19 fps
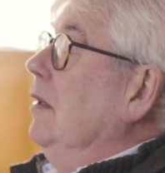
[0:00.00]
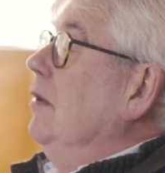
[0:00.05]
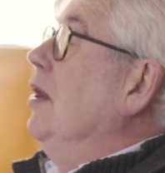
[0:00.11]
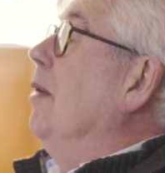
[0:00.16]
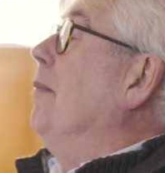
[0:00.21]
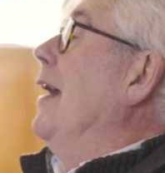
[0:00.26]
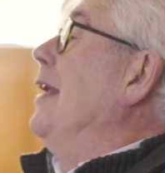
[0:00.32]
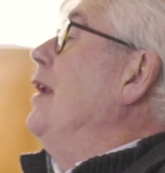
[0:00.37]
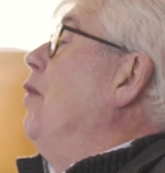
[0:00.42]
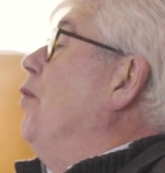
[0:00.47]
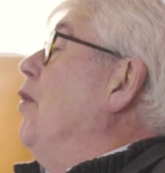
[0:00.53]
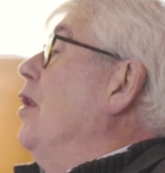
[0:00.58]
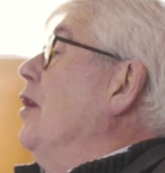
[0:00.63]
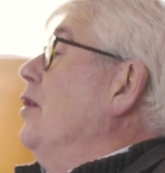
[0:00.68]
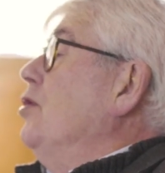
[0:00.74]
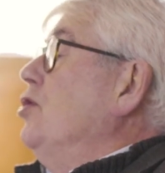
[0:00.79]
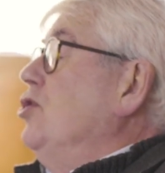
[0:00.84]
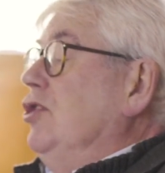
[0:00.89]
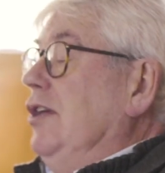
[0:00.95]
no matter
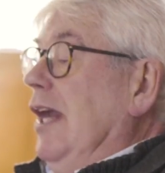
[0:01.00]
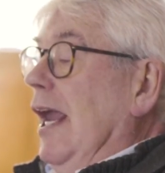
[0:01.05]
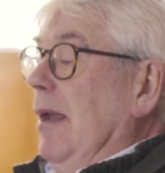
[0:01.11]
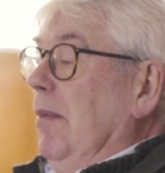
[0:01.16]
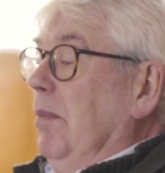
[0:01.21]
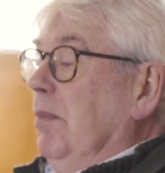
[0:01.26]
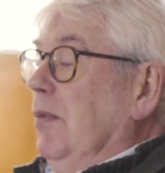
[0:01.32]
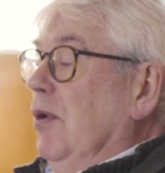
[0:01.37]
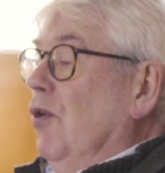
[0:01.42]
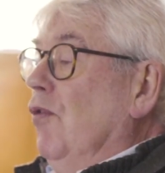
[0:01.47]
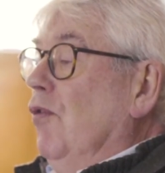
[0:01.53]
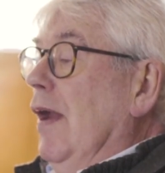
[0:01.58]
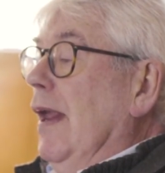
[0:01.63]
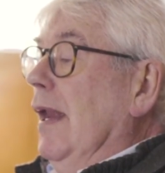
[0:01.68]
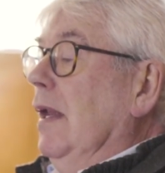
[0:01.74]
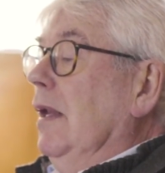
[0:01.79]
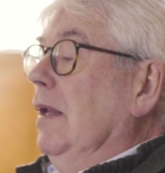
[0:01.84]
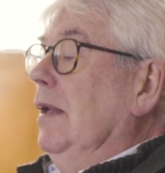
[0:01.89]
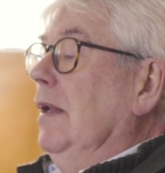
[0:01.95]
what shape you're
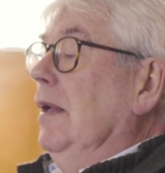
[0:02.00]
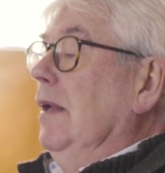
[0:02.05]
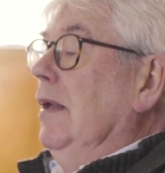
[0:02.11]
in,